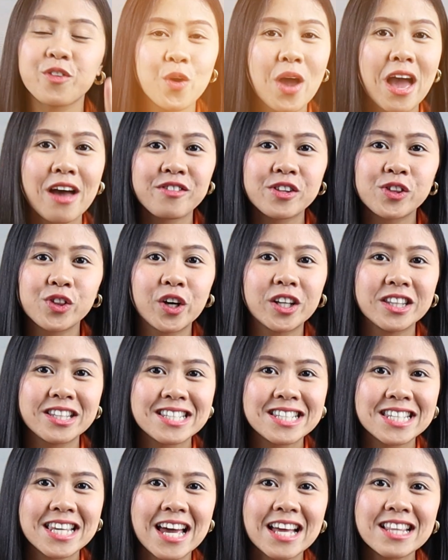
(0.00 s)
you haven't done
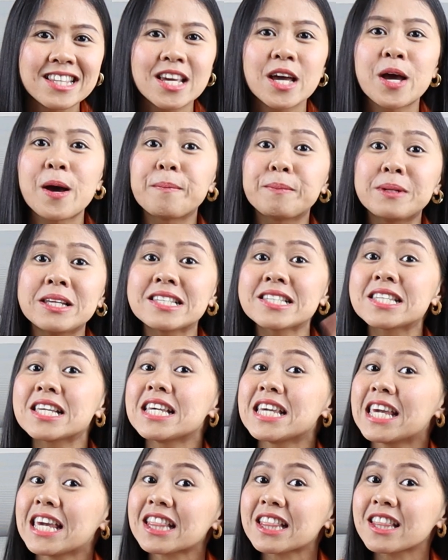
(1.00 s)
this yet, please
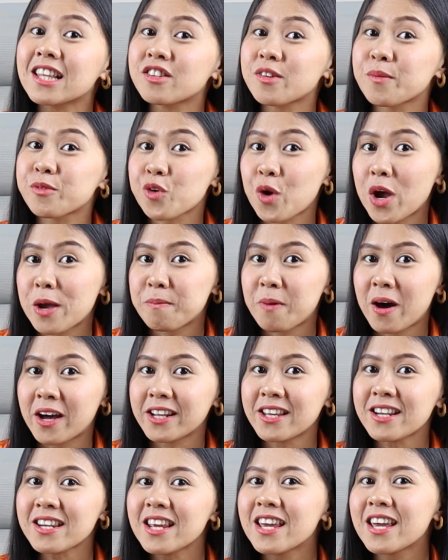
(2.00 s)
hit that subscribe
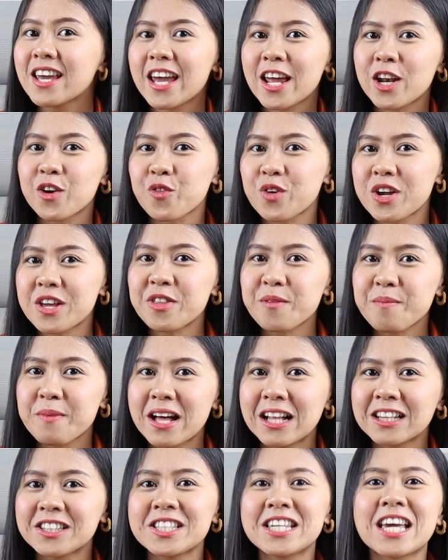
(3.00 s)
button and ring the
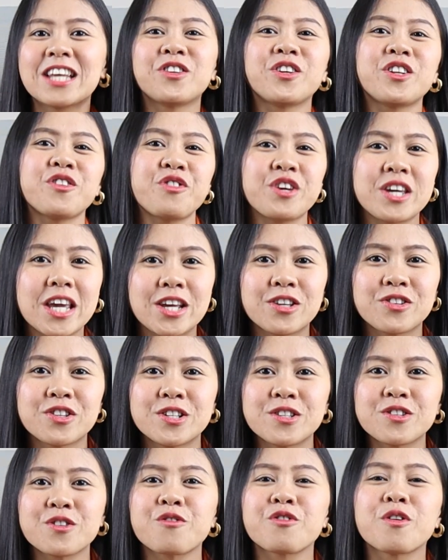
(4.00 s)
bell to get
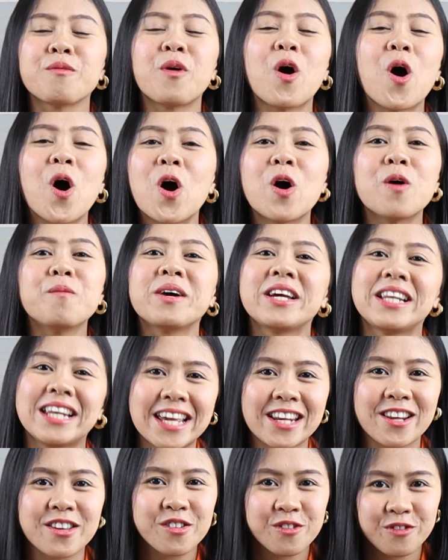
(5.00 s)
notifications from all my
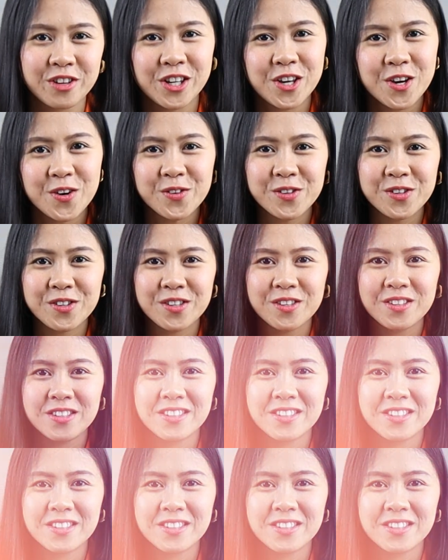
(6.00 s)
latest videos.